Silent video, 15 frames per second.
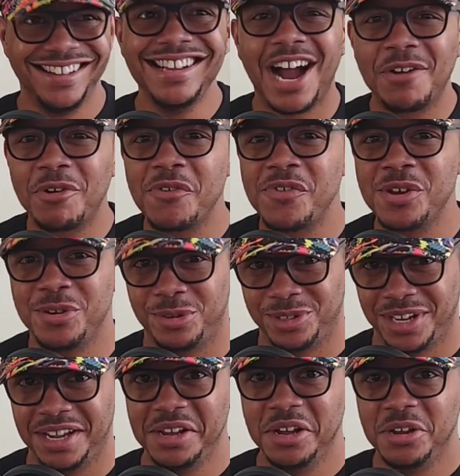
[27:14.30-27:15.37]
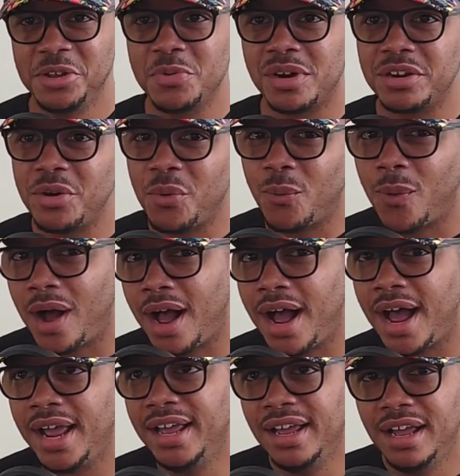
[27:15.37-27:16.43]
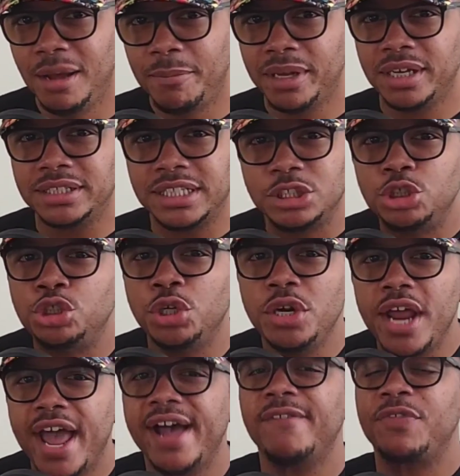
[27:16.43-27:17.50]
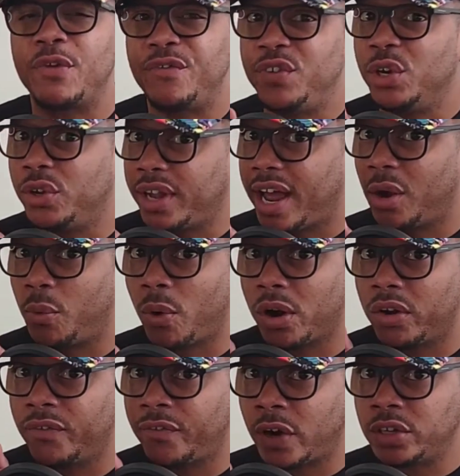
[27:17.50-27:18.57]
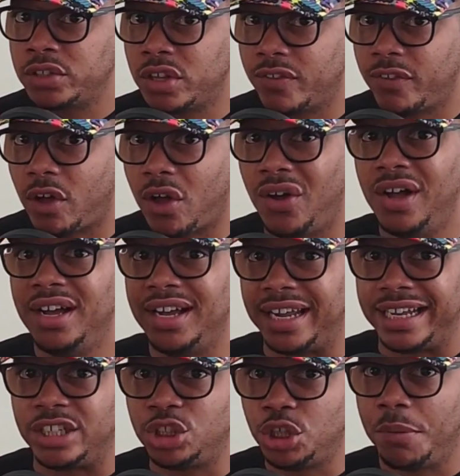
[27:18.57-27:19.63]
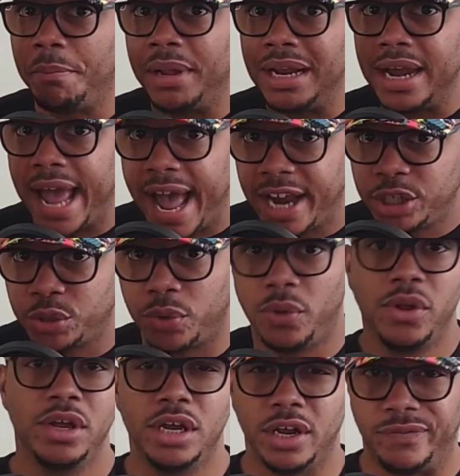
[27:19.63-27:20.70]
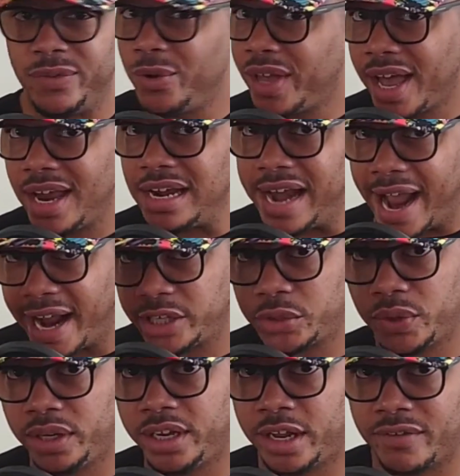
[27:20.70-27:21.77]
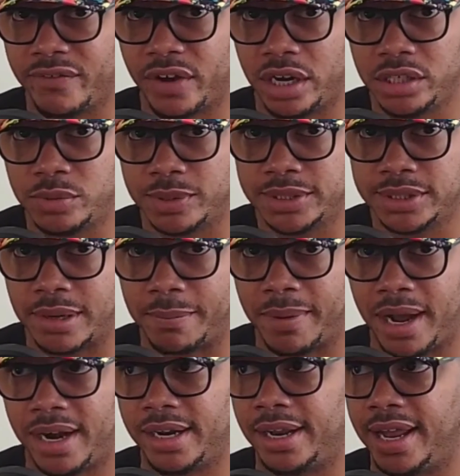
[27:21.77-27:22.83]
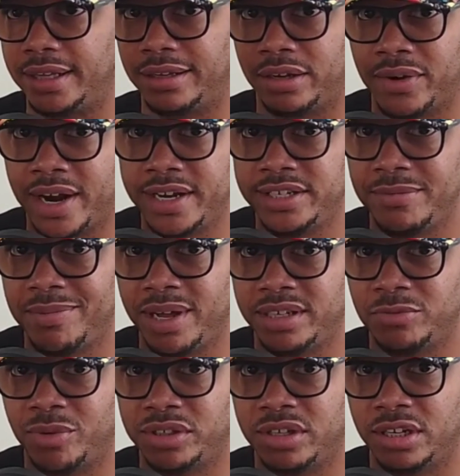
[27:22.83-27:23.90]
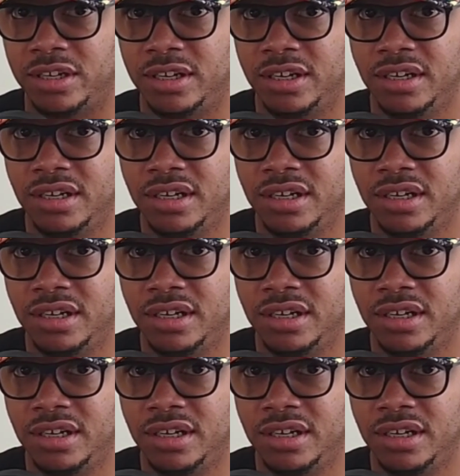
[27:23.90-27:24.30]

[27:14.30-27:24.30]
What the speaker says: I refuse. You want to know why? Because it shouldn't have to feel like work, first of all. It should be natural. If you can't naturally converse with somebody like the crazy bitch with the